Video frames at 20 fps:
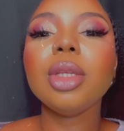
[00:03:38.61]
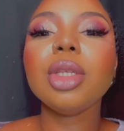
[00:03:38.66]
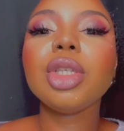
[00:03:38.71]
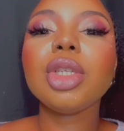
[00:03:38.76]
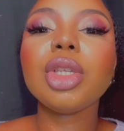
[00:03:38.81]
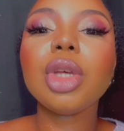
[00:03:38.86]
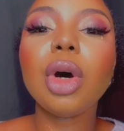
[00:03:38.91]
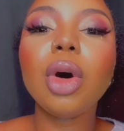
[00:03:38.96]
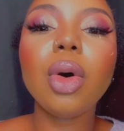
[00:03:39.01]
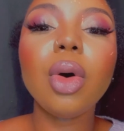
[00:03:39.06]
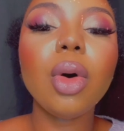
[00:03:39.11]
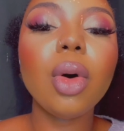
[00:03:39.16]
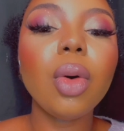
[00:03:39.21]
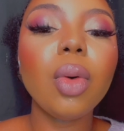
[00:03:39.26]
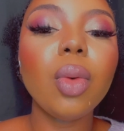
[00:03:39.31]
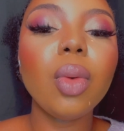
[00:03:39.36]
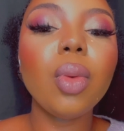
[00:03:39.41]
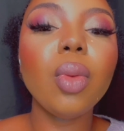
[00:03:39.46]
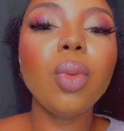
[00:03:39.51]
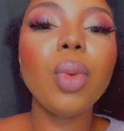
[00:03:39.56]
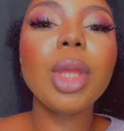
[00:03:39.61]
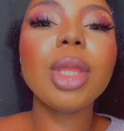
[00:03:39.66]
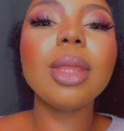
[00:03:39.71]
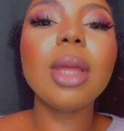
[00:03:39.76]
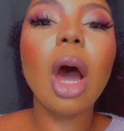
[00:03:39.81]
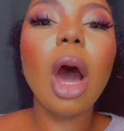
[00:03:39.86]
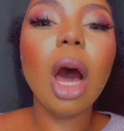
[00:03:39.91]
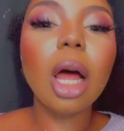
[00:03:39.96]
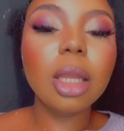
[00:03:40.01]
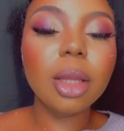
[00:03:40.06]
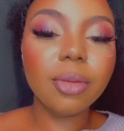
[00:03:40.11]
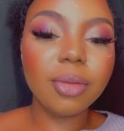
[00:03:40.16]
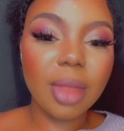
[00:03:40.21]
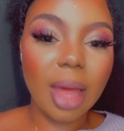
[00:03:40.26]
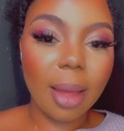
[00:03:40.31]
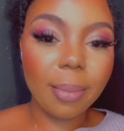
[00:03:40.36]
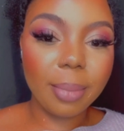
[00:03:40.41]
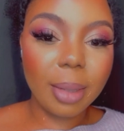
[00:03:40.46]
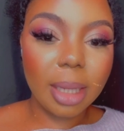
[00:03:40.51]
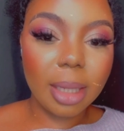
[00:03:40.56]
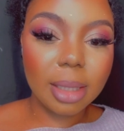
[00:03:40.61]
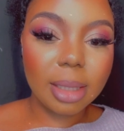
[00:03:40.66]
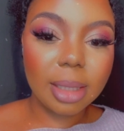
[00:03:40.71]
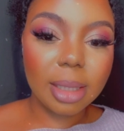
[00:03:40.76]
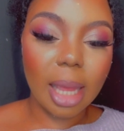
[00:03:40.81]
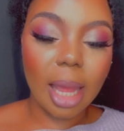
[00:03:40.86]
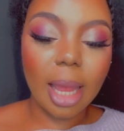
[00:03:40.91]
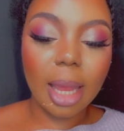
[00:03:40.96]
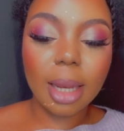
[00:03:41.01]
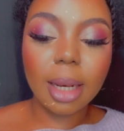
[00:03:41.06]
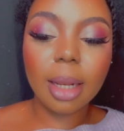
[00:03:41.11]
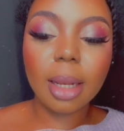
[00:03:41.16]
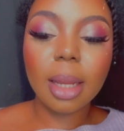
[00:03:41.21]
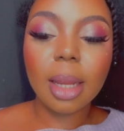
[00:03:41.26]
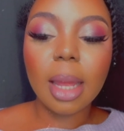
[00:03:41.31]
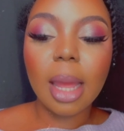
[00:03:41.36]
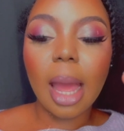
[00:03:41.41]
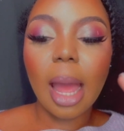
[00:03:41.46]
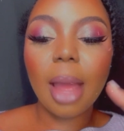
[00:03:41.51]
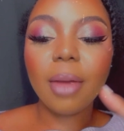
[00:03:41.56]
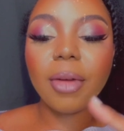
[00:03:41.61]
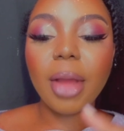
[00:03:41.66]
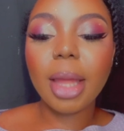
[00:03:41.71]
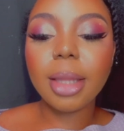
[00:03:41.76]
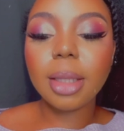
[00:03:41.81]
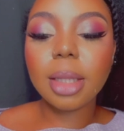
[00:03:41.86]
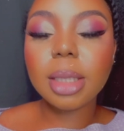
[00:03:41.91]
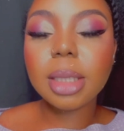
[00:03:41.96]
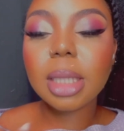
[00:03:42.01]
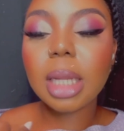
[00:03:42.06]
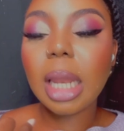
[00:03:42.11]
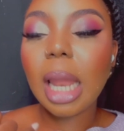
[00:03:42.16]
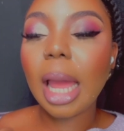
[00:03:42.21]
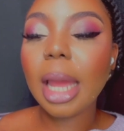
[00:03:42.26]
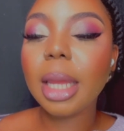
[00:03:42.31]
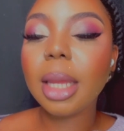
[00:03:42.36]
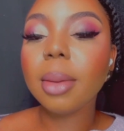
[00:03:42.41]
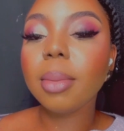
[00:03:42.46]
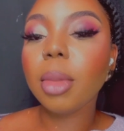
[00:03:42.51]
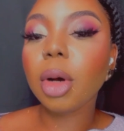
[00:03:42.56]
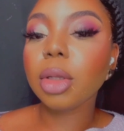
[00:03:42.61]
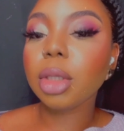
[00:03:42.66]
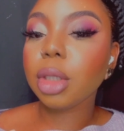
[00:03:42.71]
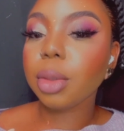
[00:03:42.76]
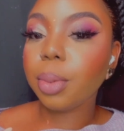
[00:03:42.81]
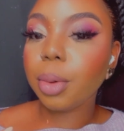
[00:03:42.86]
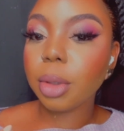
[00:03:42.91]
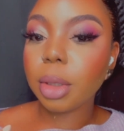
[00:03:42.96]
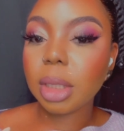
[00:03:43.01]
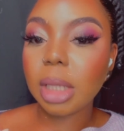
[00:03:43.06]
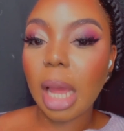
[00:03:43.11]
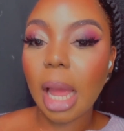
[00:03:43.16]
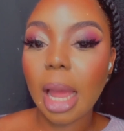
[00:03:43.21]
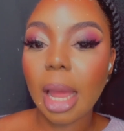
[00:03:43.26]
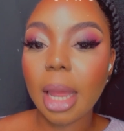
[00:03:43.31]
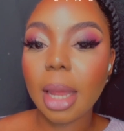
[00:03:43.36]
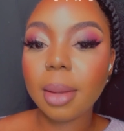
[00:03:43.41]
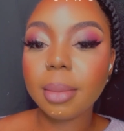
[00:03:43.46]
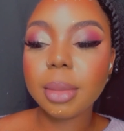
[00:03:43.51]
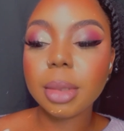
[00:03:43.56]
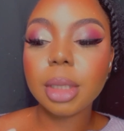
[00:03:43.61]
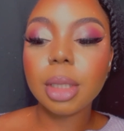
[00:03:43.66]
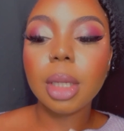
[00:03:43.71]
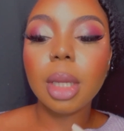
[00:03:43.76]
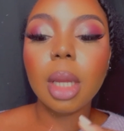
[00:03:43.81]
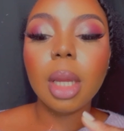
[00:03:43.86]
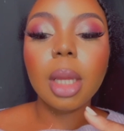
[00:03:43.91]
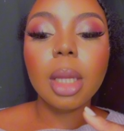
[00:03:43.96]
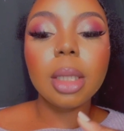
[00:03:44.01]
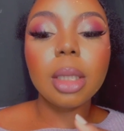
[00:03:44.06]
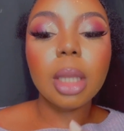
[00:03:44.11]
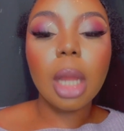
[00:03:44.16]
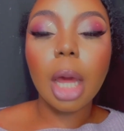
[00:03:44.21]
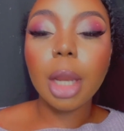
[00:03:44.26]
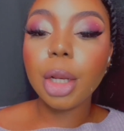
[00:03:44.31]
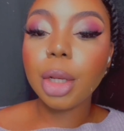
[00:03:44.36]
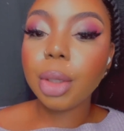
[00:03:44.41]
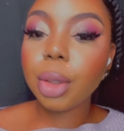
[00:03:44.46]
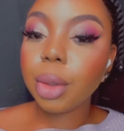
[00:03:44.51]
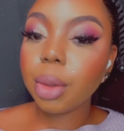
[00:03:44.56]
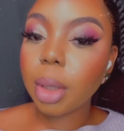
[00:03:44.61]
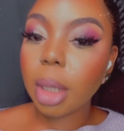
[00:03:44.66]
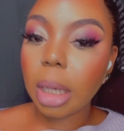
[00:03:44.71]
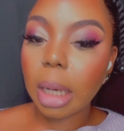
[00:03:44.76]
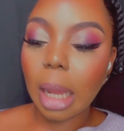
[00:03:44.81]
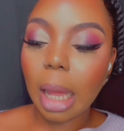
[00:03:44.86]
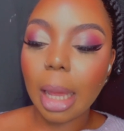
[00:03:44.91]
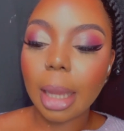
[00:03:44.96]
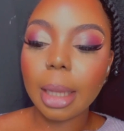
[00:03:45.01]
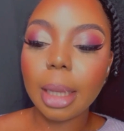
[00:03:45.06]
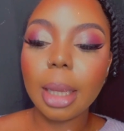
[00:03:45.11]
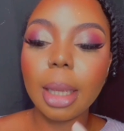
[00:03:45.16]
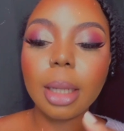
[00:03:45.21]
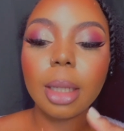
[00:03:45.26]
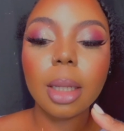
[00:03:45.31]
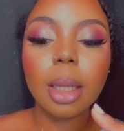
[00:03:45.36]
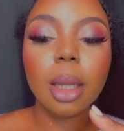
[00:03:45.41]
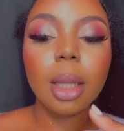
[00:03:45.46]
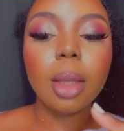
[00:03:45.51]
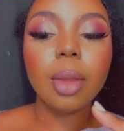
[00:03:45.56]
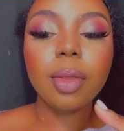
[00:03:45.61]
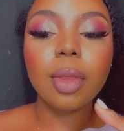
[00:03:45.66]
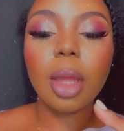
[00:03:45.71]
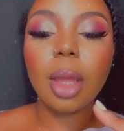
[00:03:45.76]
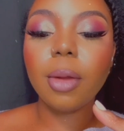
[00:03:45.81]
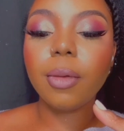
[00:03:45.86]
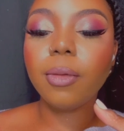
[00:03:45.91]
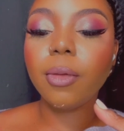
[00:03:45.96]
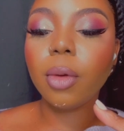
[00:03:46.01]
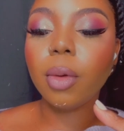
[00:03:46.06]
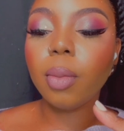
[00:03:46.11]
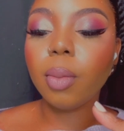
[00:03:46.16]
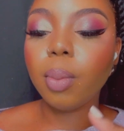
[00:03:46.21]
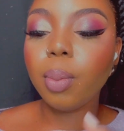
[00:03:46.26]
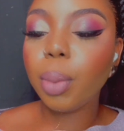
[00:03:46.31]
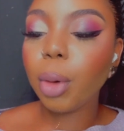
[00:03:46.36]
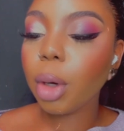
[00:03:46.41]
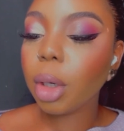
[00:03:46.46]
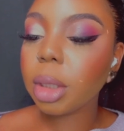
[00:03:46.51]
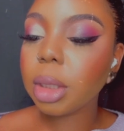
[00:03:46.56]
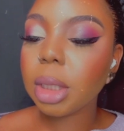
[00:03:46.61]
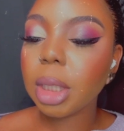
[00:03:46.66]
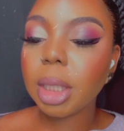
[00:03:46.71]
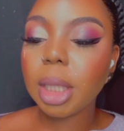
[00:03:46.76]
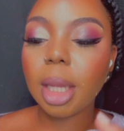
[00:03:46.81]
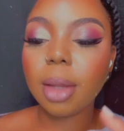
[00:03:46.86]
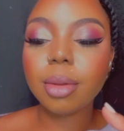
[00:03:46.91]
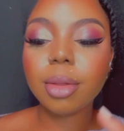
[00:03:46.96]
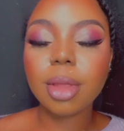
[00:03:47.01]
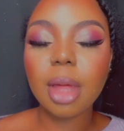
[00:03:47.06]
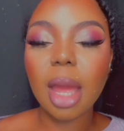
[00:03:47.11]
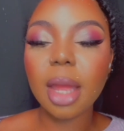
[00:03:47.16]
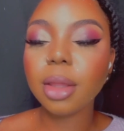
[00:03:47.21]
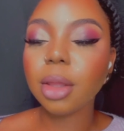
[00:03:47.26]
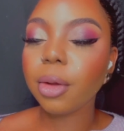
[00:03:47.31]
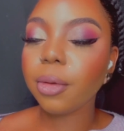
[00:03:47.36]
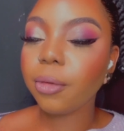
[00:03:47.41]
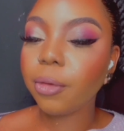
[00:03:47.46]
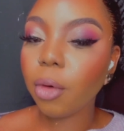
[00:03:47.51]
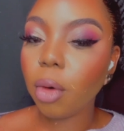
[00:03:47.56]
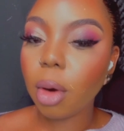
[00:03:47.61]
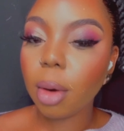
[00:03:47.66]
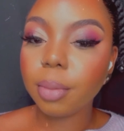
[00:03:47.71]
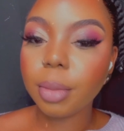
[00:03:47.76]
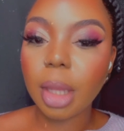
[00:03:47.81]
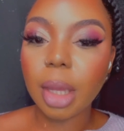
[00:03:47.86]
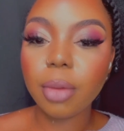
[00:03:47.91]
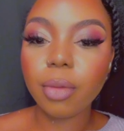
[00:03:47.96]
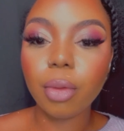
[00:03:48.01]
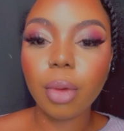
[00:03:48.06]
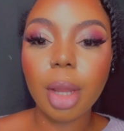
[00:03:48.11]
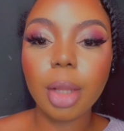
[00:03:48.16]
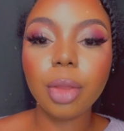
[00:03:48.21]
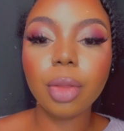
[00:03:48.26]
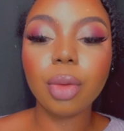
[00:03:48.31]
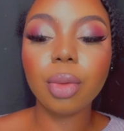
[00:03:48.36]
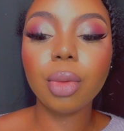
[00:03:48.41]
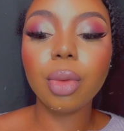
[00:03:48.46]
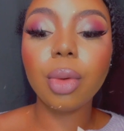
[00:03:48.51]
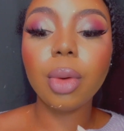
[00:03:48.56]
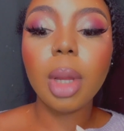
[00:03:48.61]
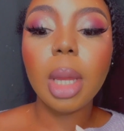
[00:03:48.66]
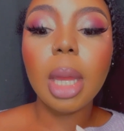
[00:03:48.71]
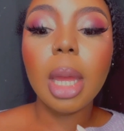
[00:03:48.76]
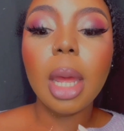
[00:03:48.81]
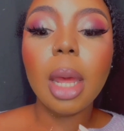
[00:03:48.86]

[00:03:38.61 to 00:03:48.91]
So, with all of that being said, I've had this client multiple times not a new client. They've booked, they've signed the form, they've read through.